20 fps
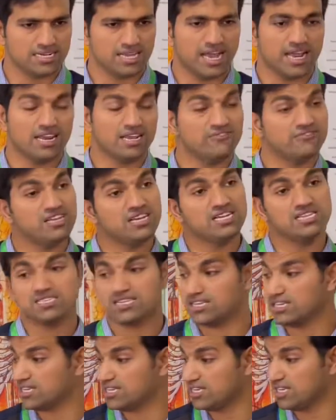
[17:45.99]
And if there is
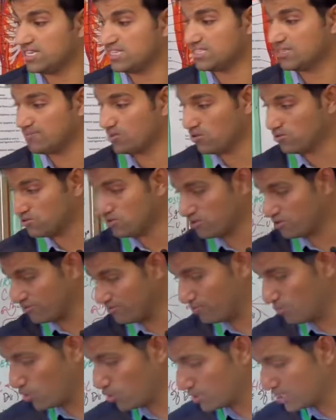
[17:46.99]
an increased amount of
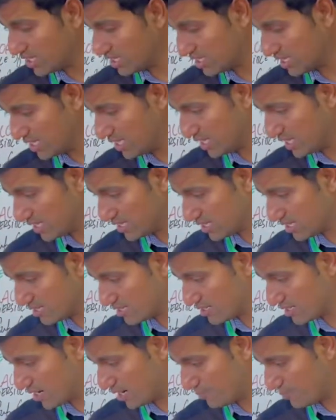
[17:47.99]
more than
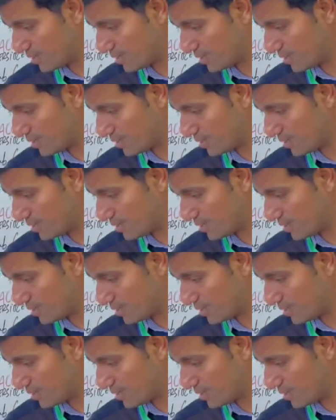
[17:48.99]
300 gram